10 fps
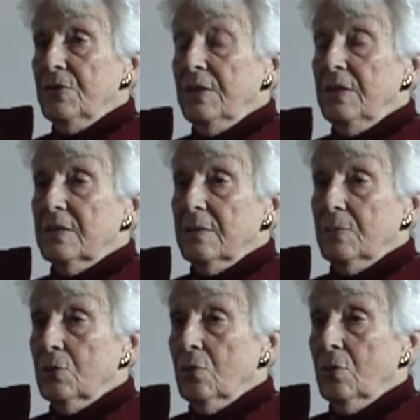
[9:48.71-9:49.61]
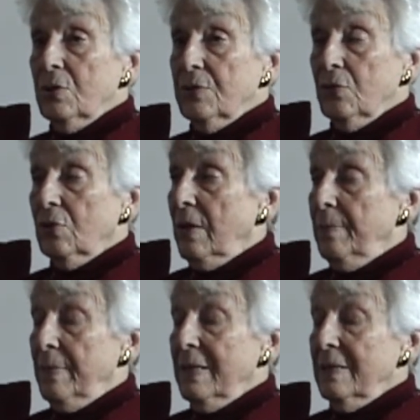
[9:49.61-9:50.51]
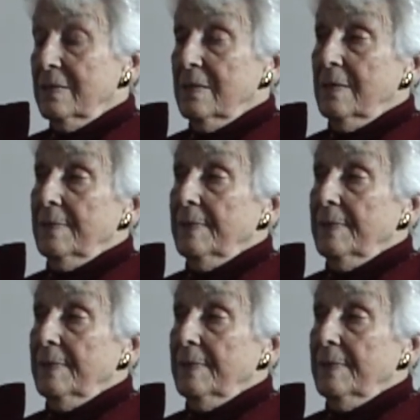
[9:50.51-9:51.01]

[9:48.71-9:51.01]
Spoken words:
I did some stories for Time magazine.